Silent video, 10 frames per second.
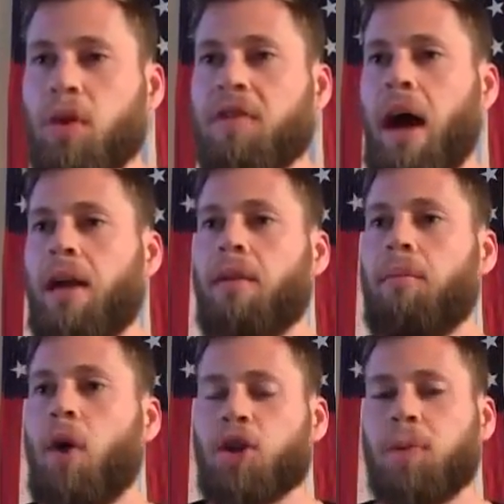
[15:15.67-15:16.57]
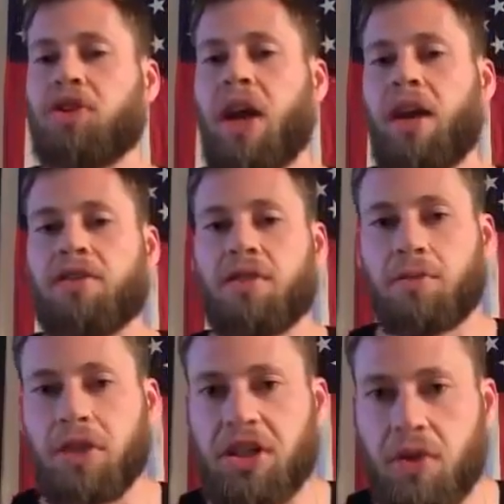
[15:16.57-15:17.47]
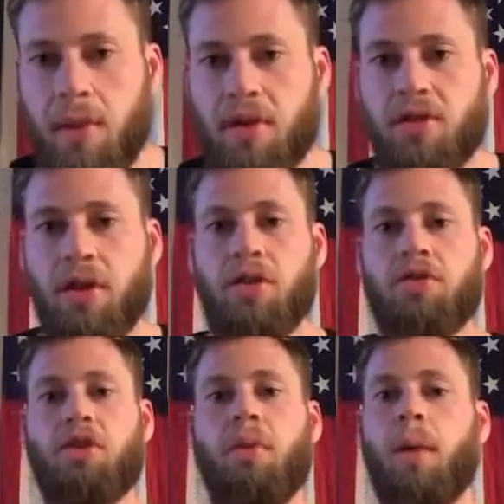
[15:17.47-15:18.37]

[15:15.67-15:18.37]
We've got multiple channels that restream us on YouTube.